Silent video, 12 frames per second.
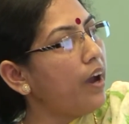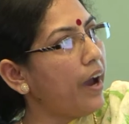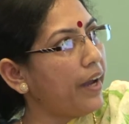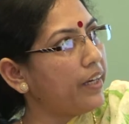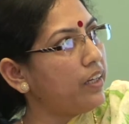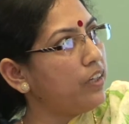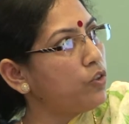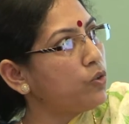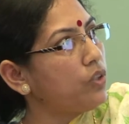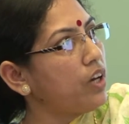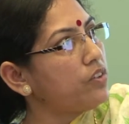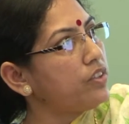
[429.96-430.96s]
and in
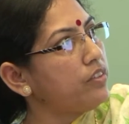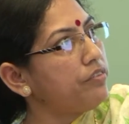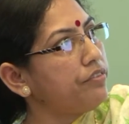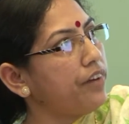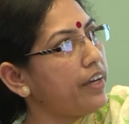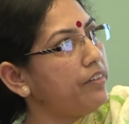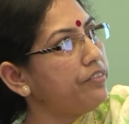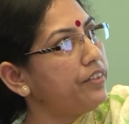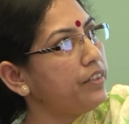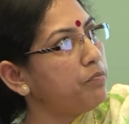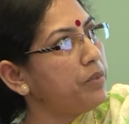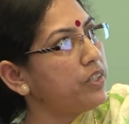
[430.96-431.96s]
2005
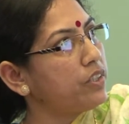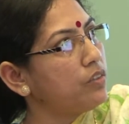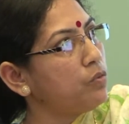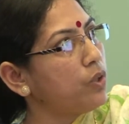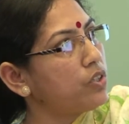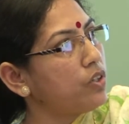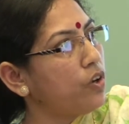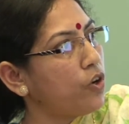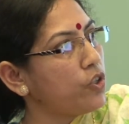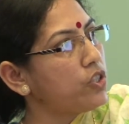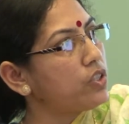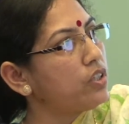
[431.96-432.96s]
the mission was
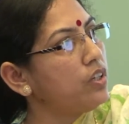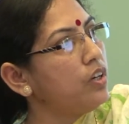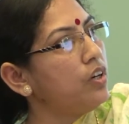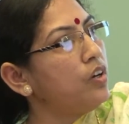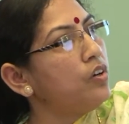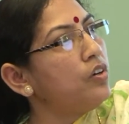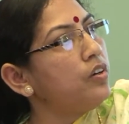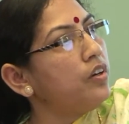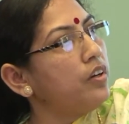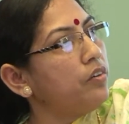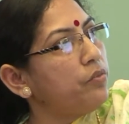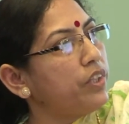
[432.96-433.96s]
launched
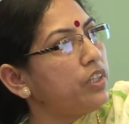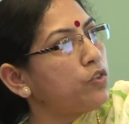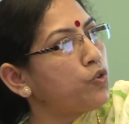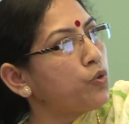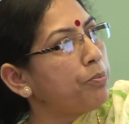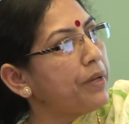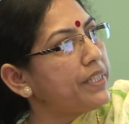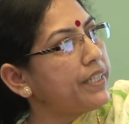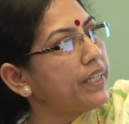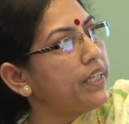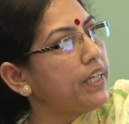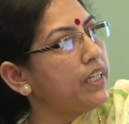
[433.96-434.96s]
with the two
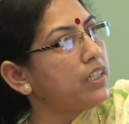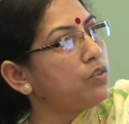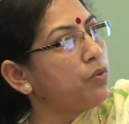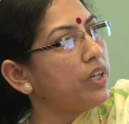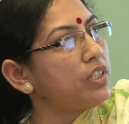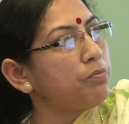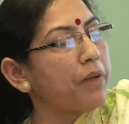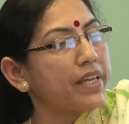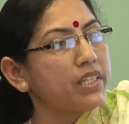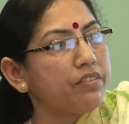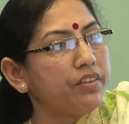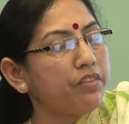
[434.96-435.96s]
pressing needs. One is
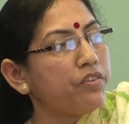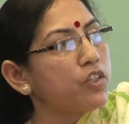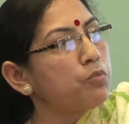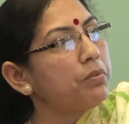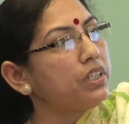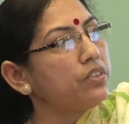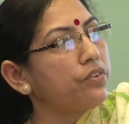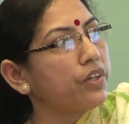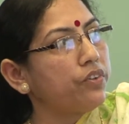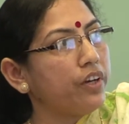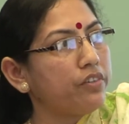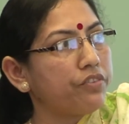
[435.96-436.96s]
massive investments
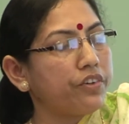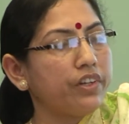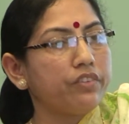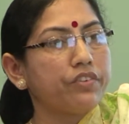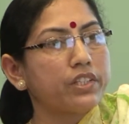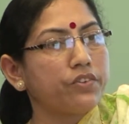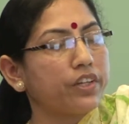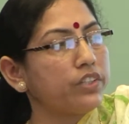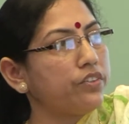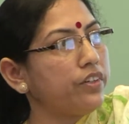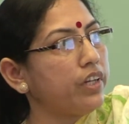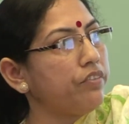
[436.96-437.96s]
required for
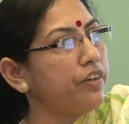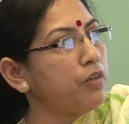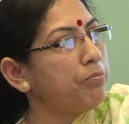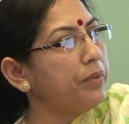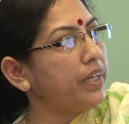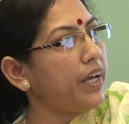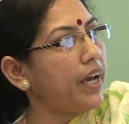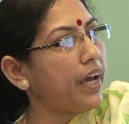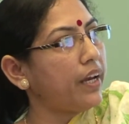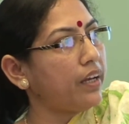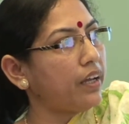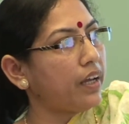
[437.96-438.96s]
infrastructural development,
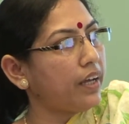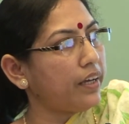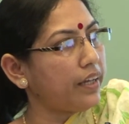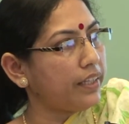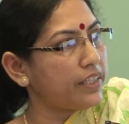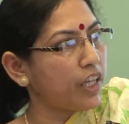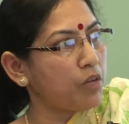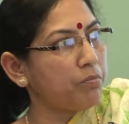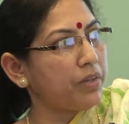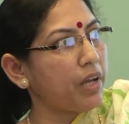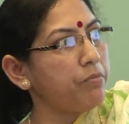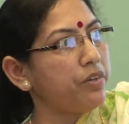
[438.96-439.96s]
and at the same
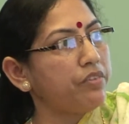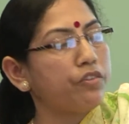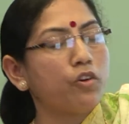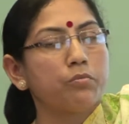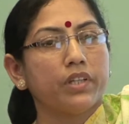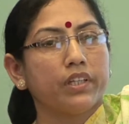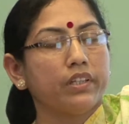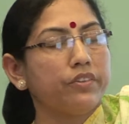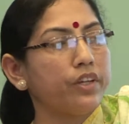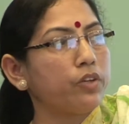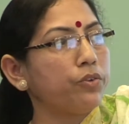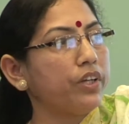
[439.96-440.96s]
time reforms that are
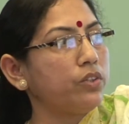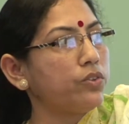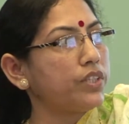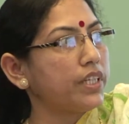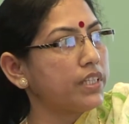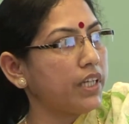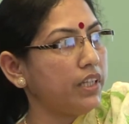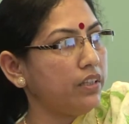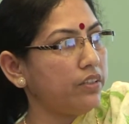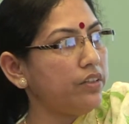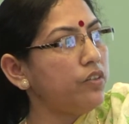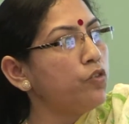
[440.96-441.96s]
required to sustain
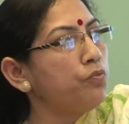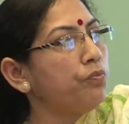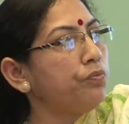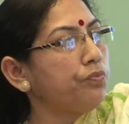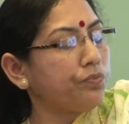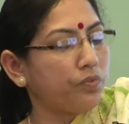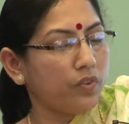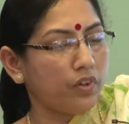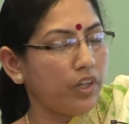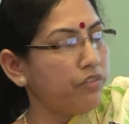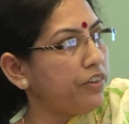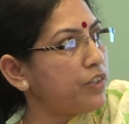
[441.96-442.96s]
the
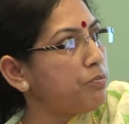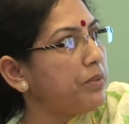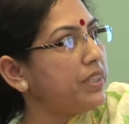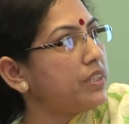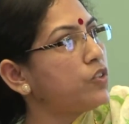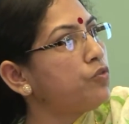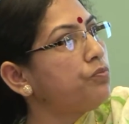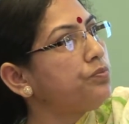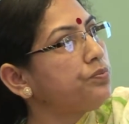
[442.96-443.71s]
investments.